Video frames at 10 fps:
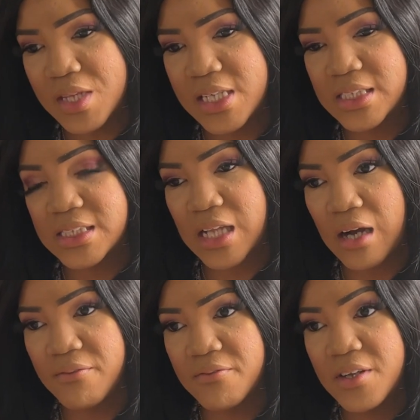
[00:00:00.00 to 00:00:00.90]
these
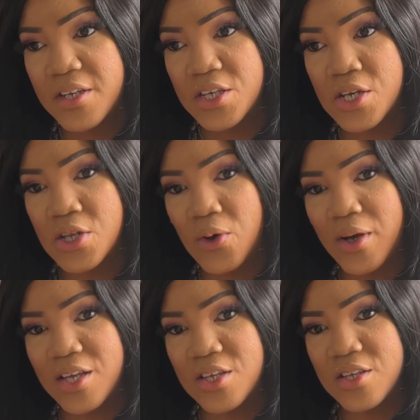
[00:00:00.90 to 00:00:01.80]
stuff, you
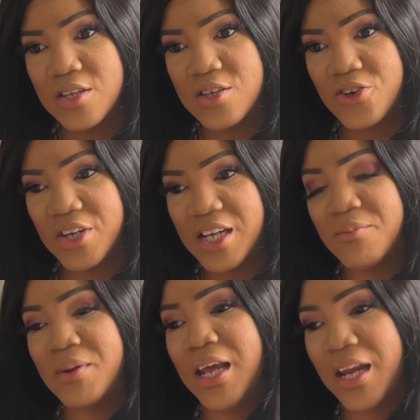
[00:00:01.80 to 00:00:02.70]
know, you're
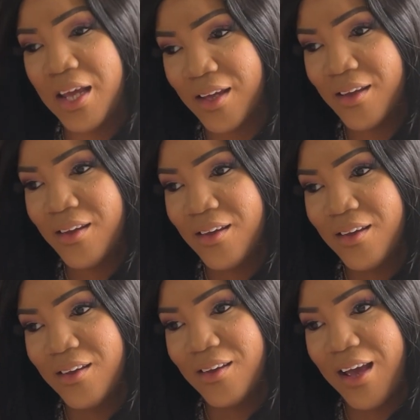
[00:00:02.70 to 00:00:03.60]
eliminating
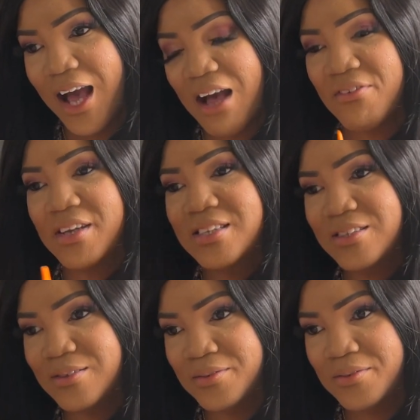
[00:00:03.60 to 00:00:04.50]
having
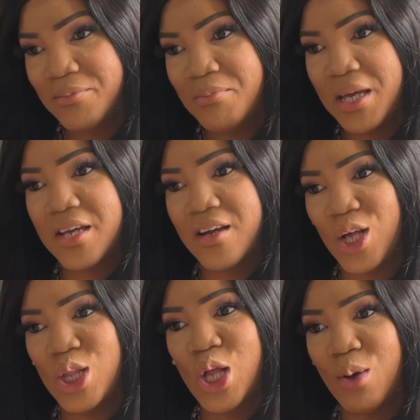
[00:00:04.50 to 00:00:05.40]
to make
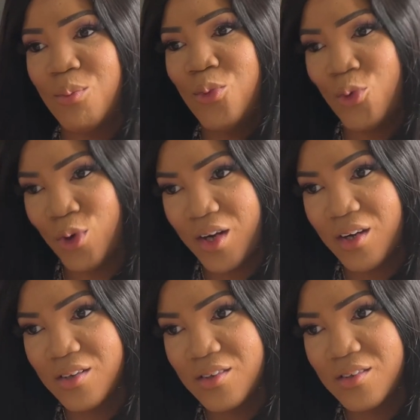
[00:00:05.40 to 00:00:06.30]
a lot more.
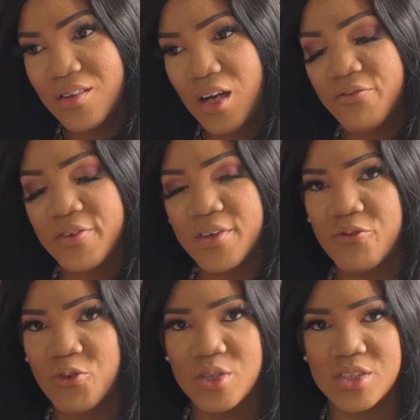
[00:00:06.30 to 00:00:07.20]

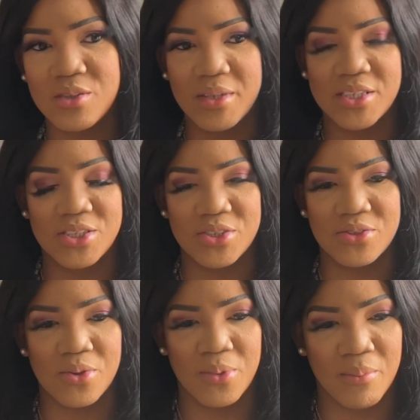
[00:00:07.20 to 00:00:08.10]
Of course, nobody's gonna
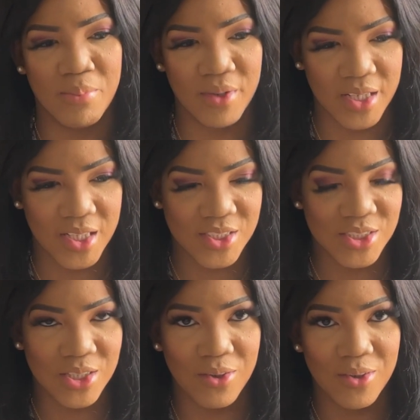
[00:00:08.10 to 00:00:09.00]
throw in Birkin,
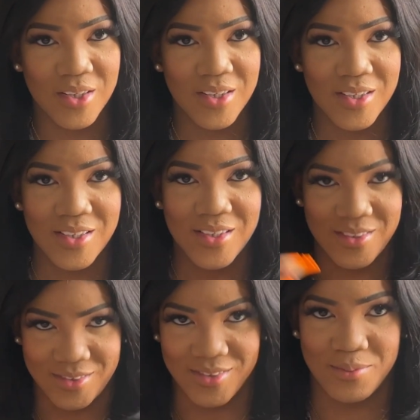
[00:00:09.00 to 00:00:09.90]
so,
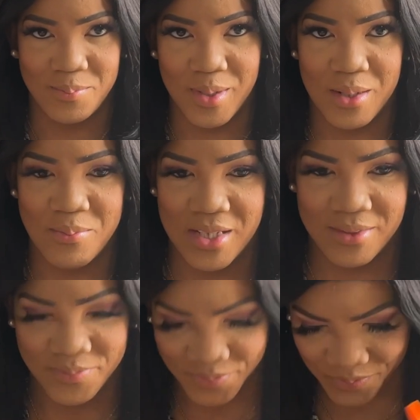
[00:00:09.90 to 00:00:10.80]
but I mean,